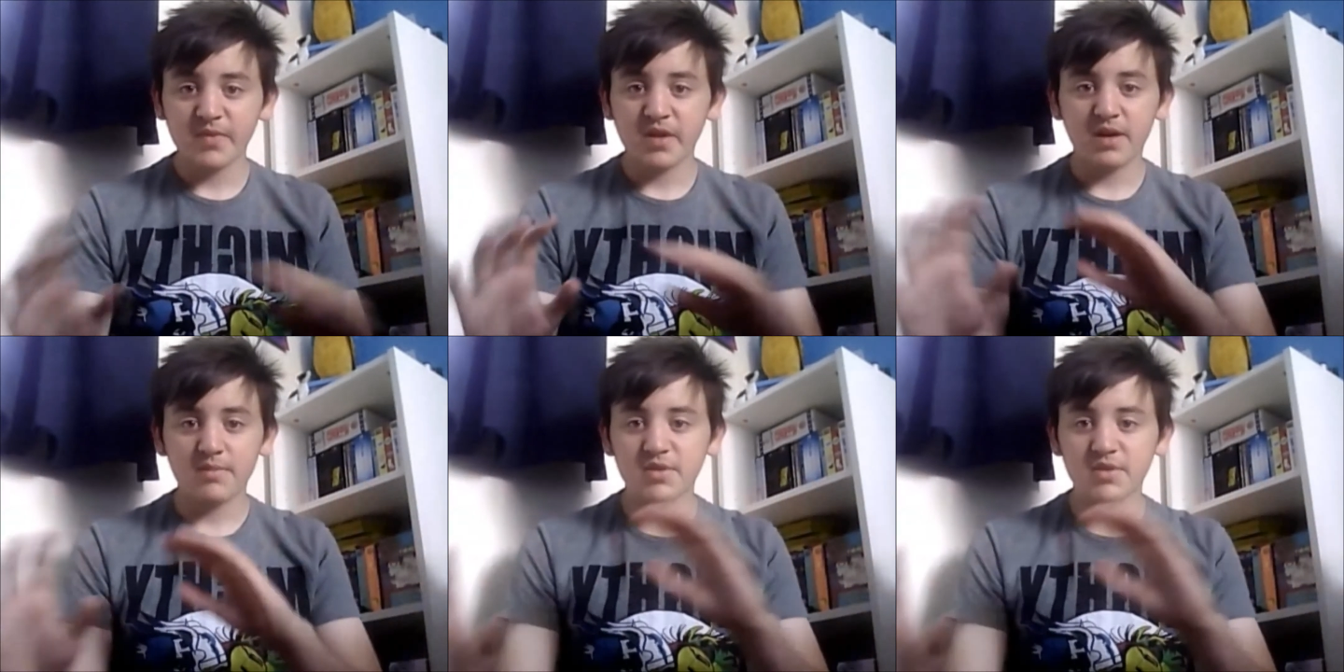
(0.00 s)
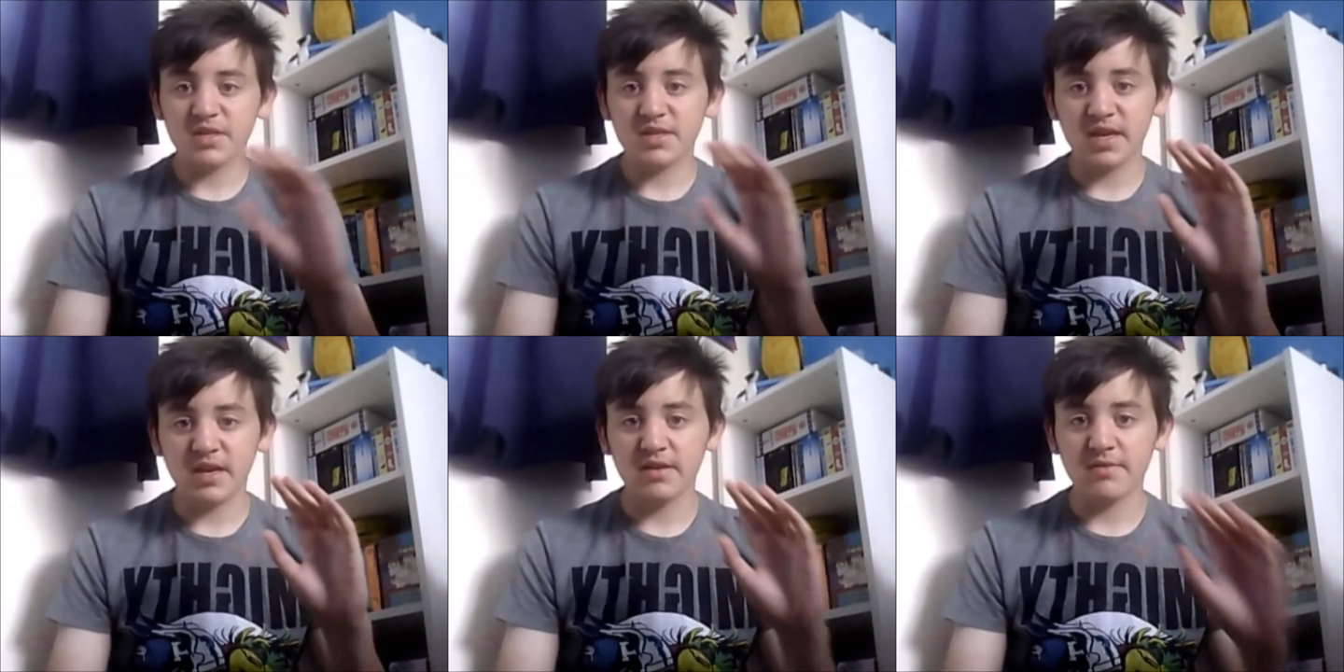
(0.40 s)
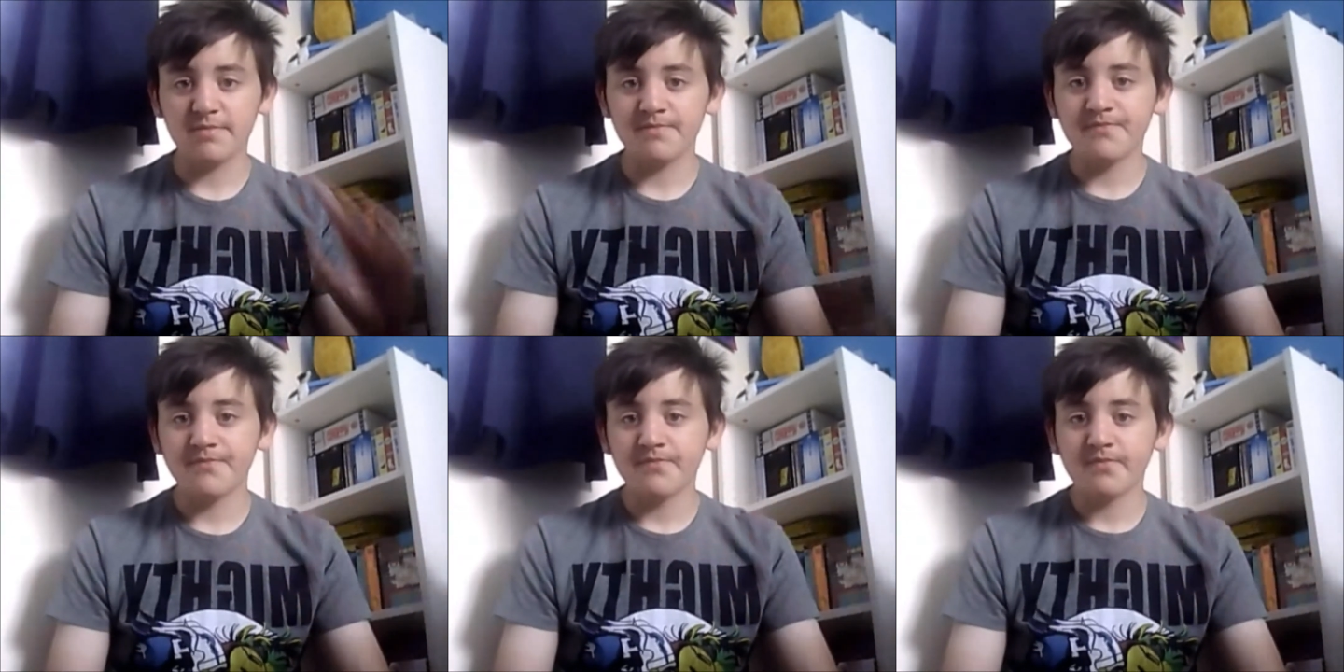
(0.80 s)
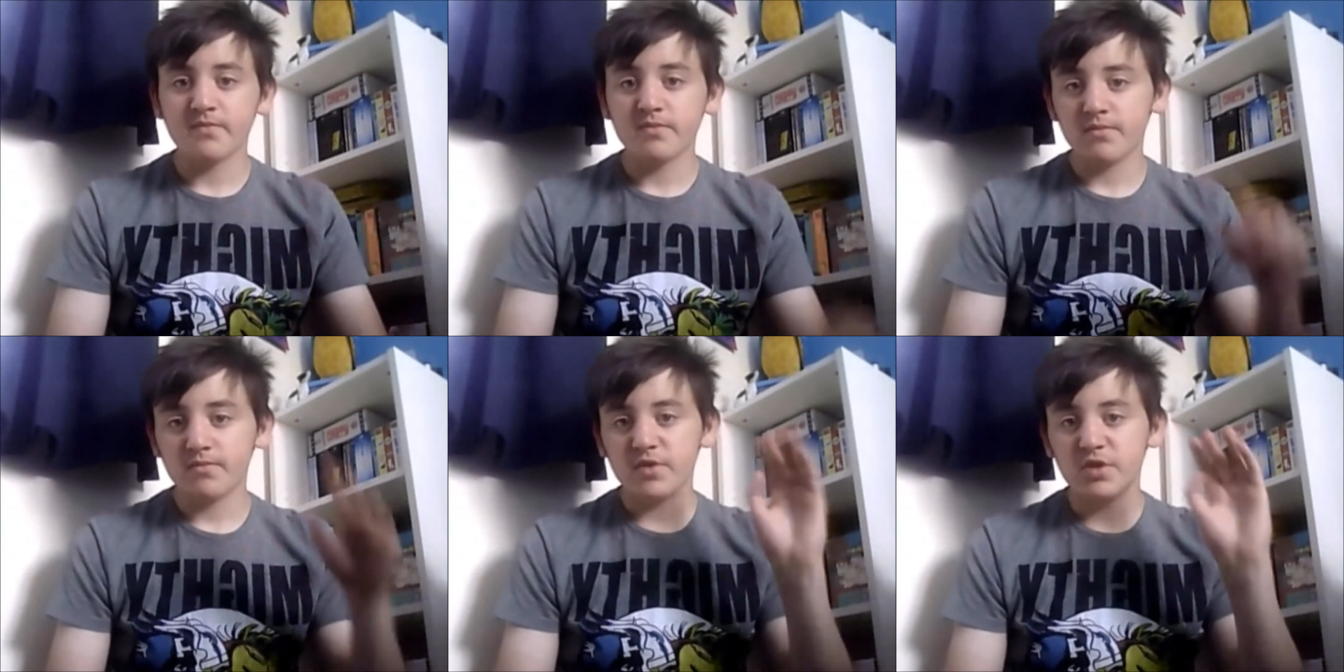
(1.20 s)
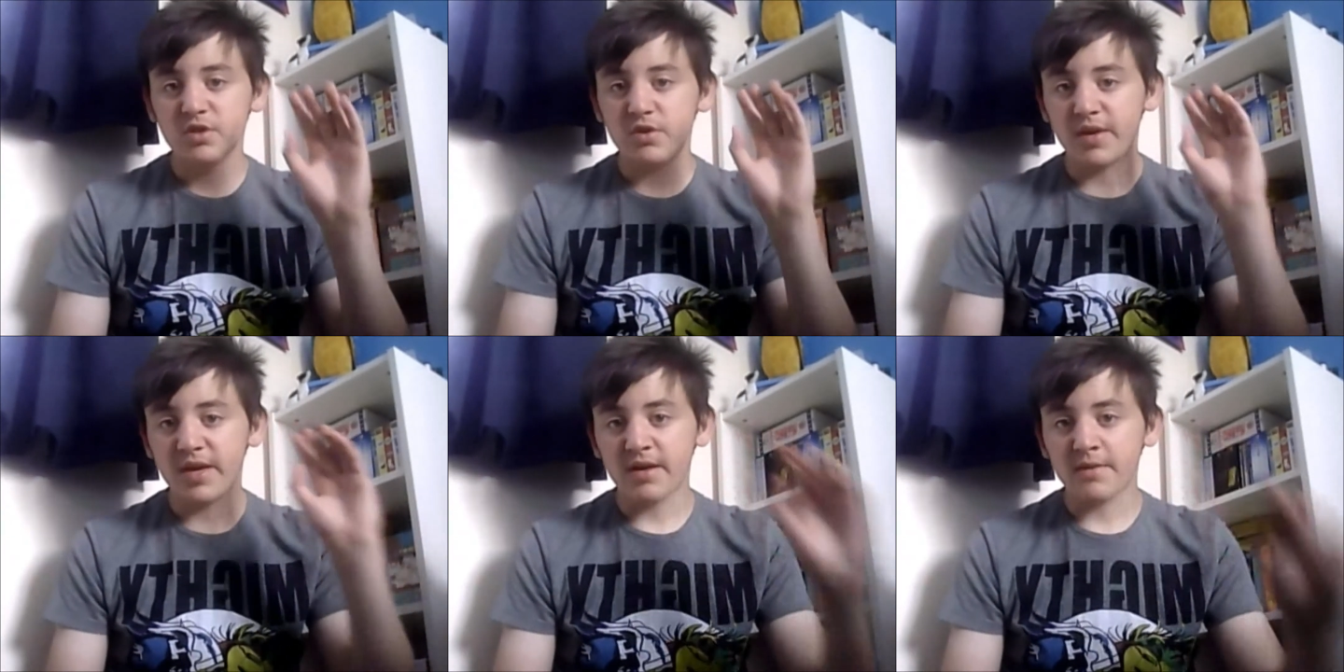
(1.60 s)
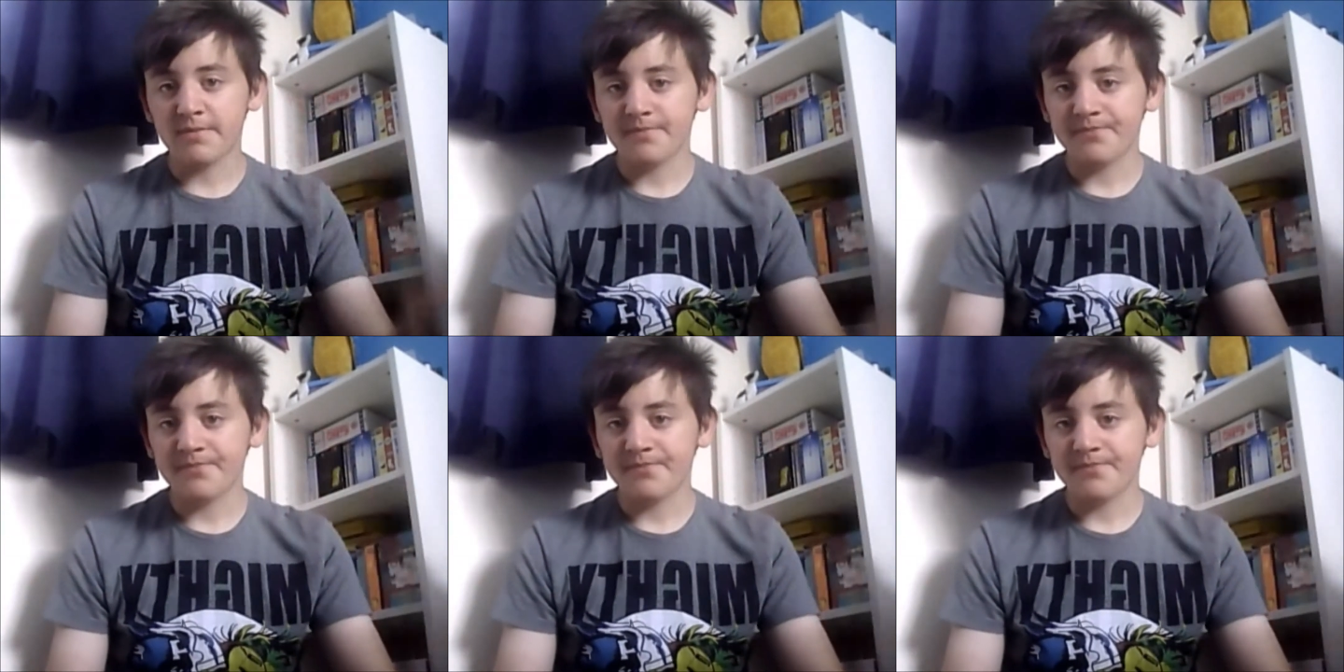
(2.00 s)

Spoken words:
I'm just saying it. So yeah,